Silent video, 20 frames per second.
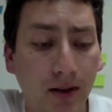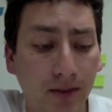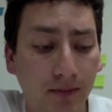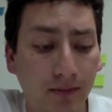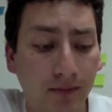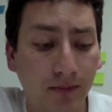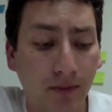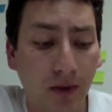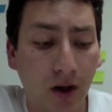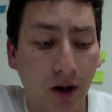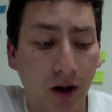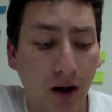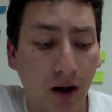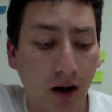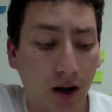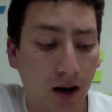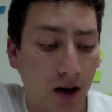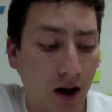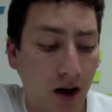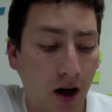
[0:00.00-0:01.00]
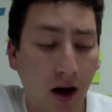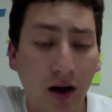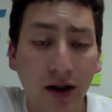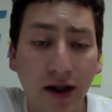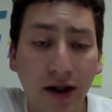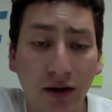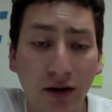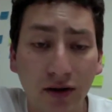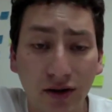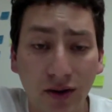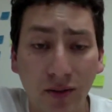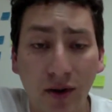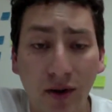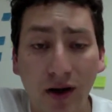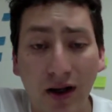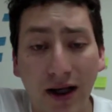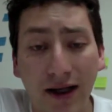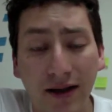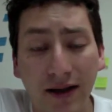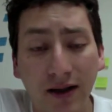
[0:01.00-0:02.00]
articles about
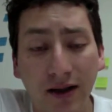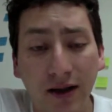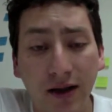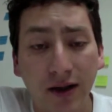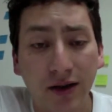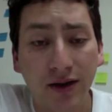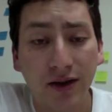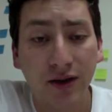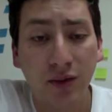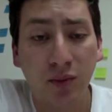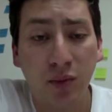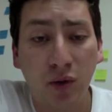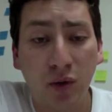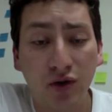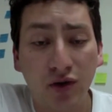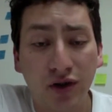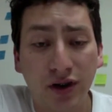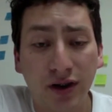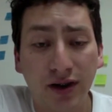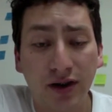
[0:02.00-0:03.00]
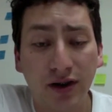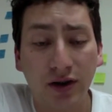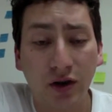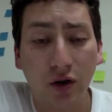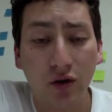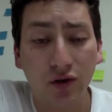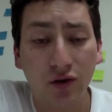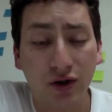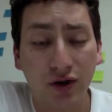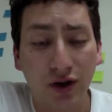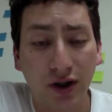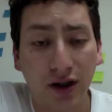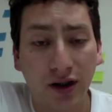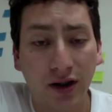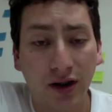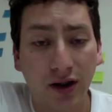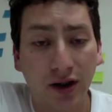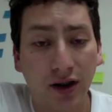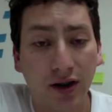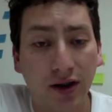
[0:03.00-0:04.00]
it to post it, those
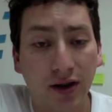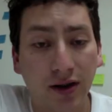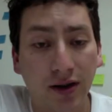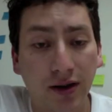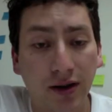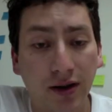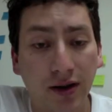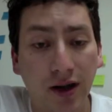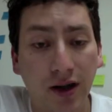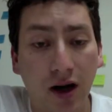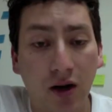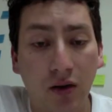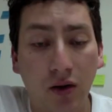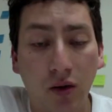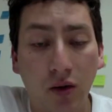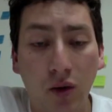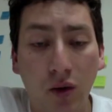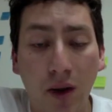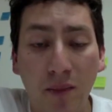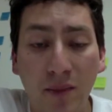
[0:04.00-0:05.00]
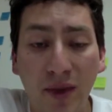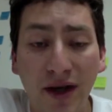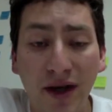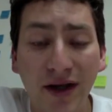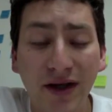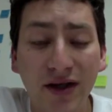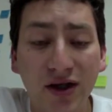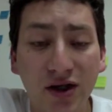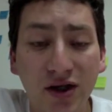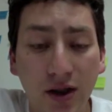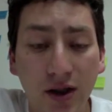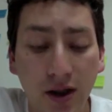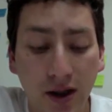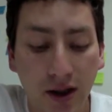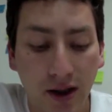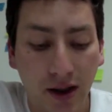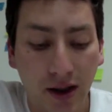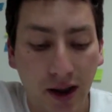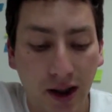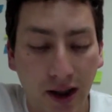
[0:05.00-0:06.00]
in our webpage,
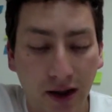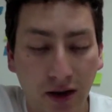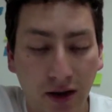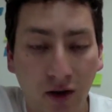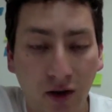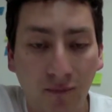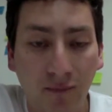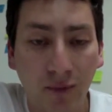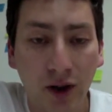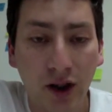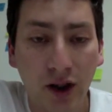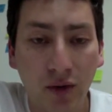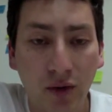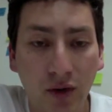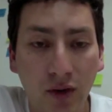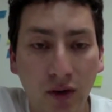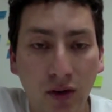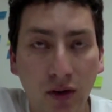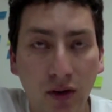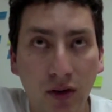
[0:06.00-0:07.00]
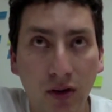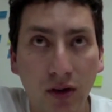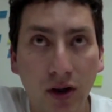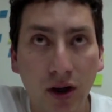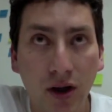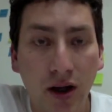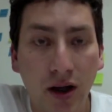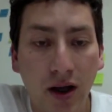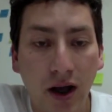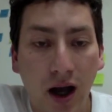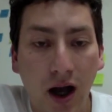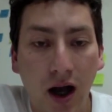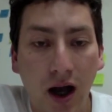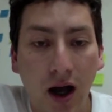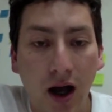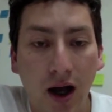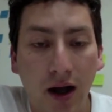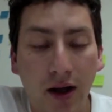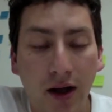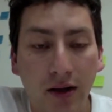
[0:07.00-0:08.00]
and hopefully we'll
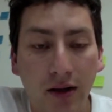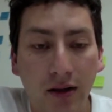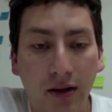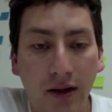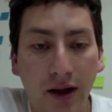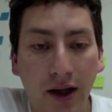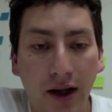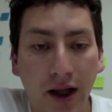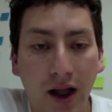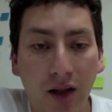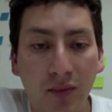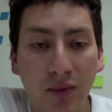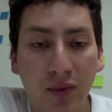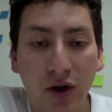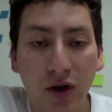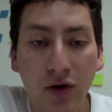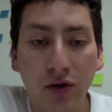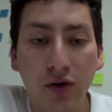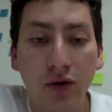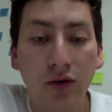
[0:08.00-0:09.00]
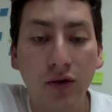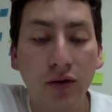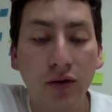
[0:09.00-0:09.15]
help you